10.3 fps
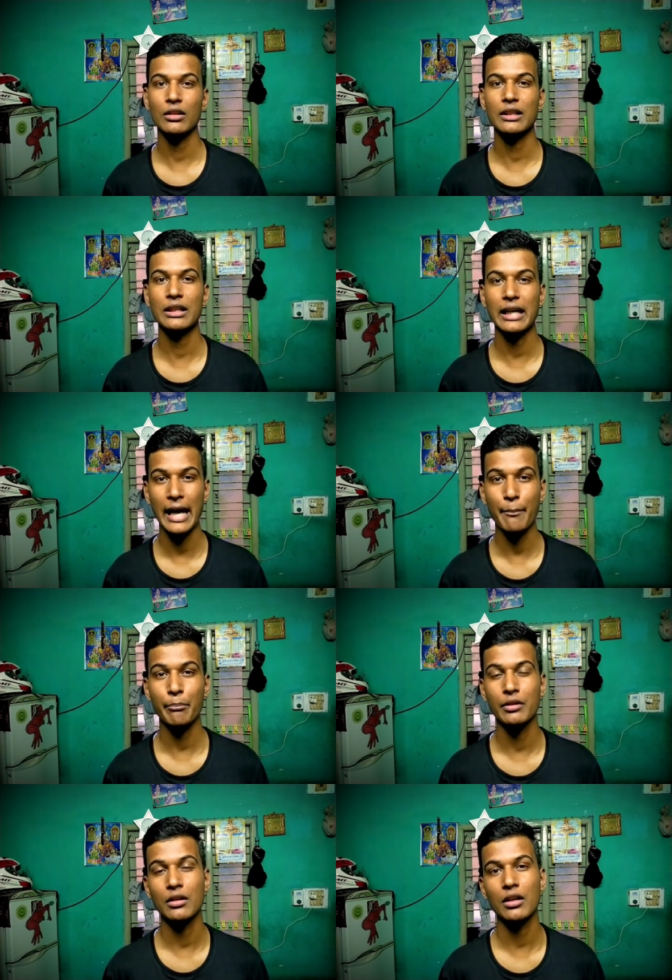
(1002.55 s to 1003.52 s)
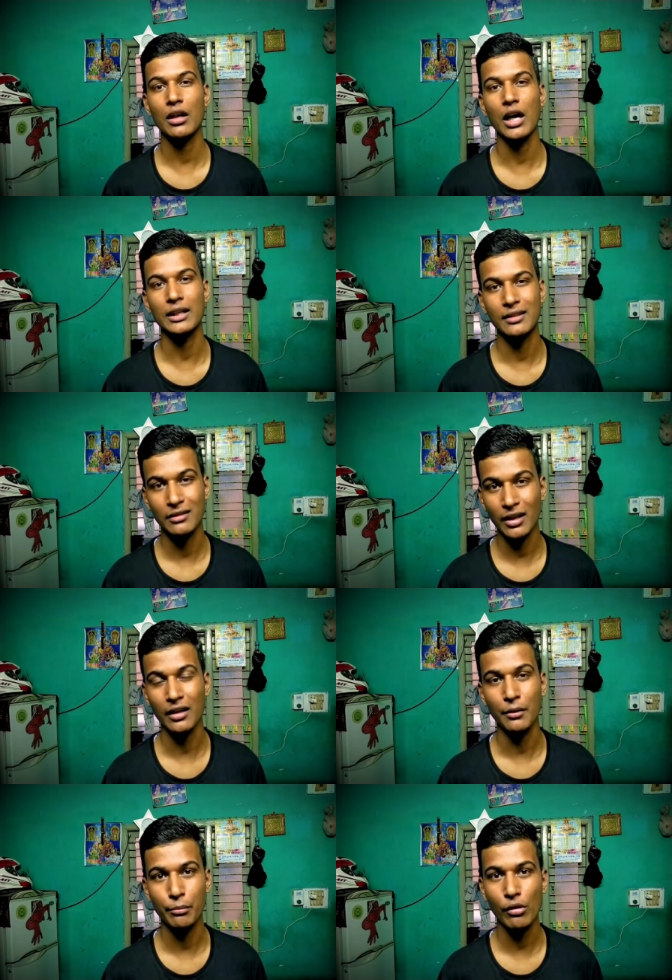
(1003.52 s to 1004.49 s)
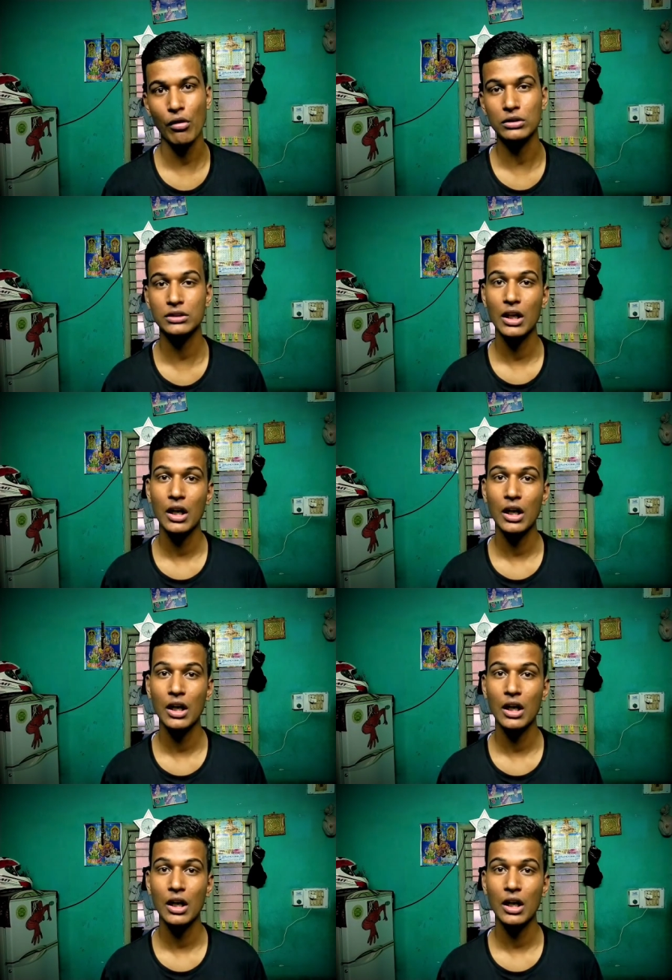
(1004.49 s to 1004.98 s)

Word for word: crumbled at the end, because